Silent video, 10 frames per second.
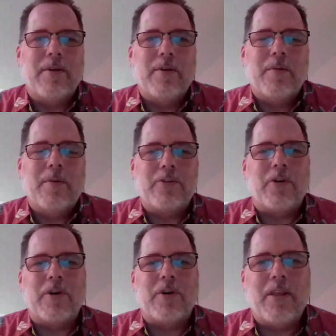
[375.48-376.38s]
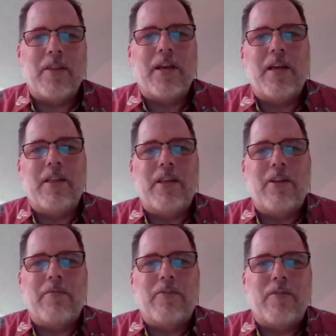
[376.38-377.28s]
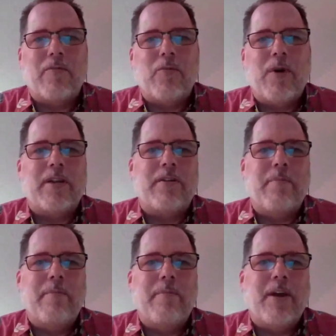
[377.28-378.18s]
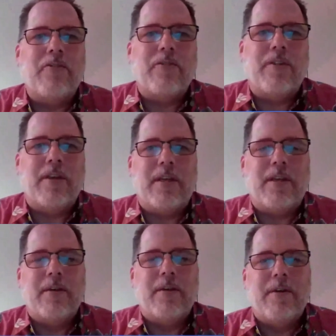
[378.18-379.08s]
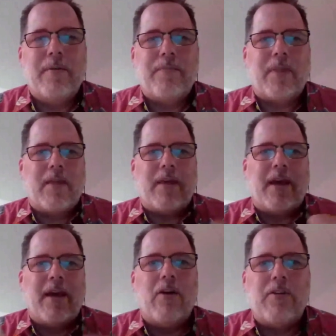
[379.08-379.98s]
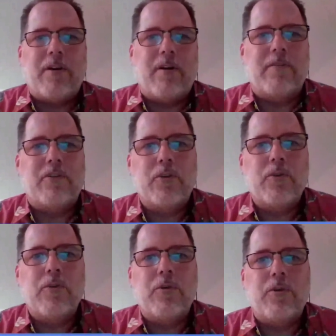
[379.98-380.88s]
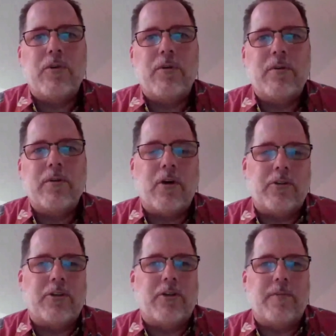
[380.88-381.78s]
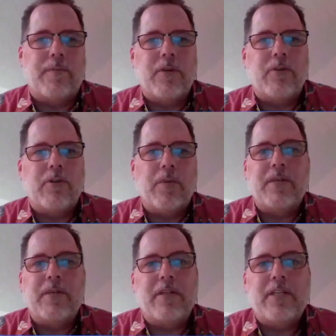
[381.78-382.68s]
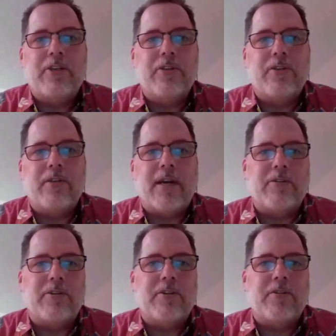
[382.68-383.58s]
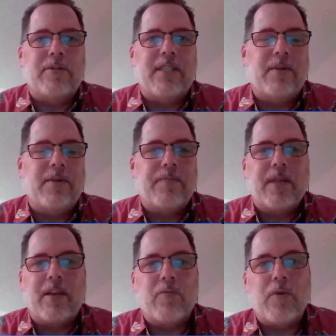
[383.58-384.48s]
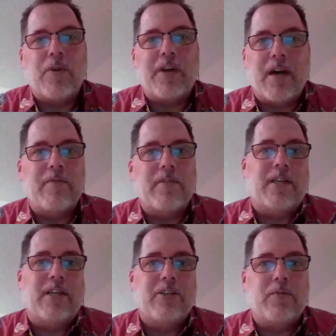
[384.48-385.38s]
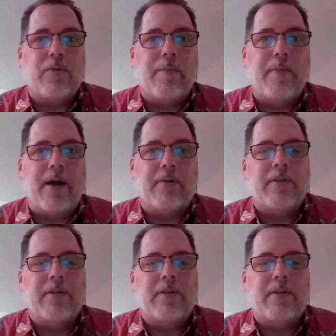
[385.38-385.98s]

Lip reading: We were joking the other day that if you sort of wanted to measure the health of a school culture, you'd go into the teacher's lounge and you'd see kind of what the conversations were about.